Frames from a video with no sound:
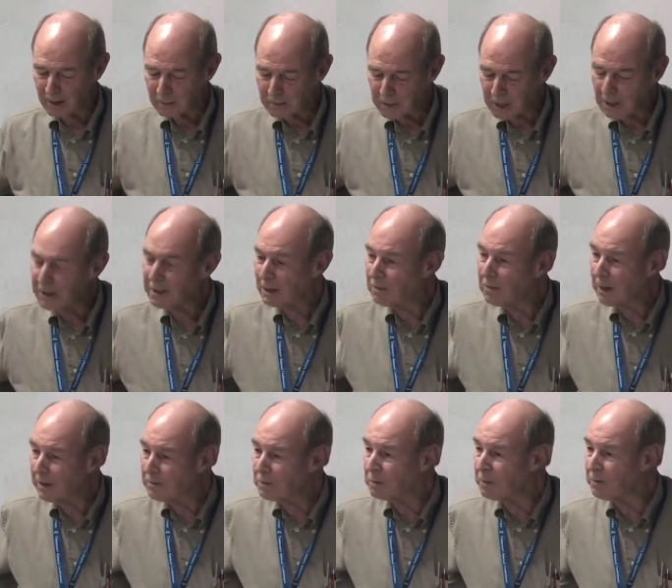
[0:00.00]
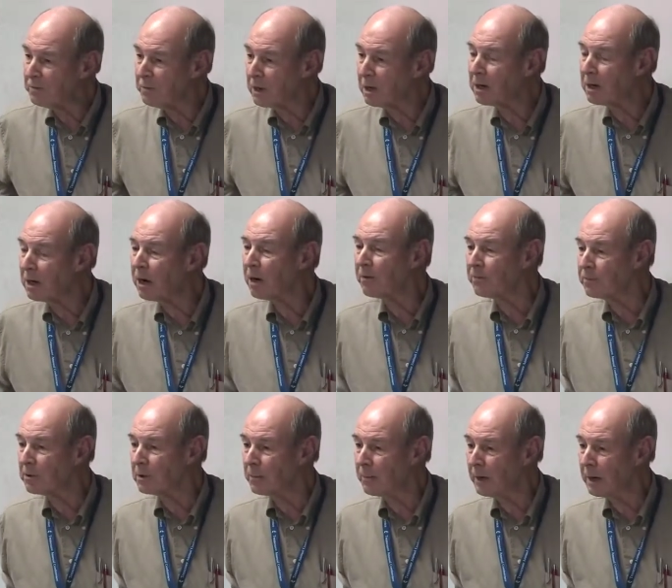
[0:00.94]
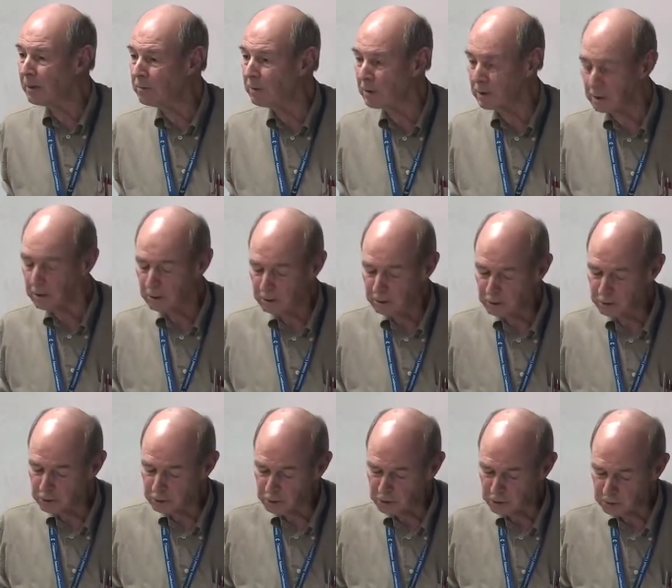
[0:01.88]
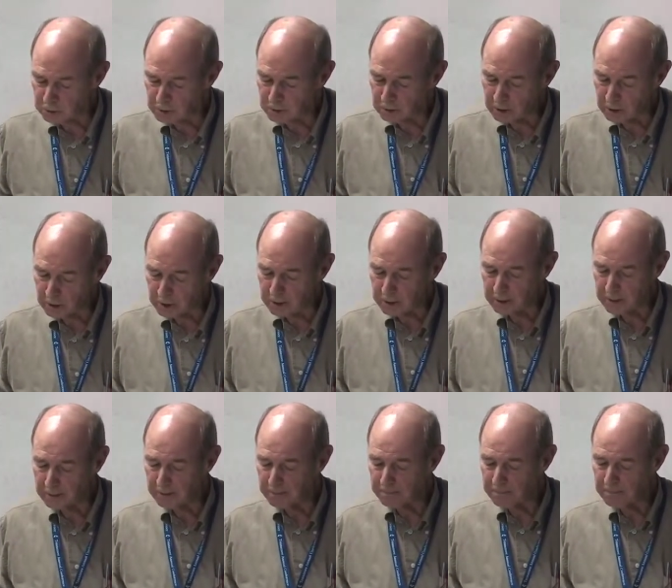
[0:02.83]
But I think we have to be very careful about what conclusions we draw here.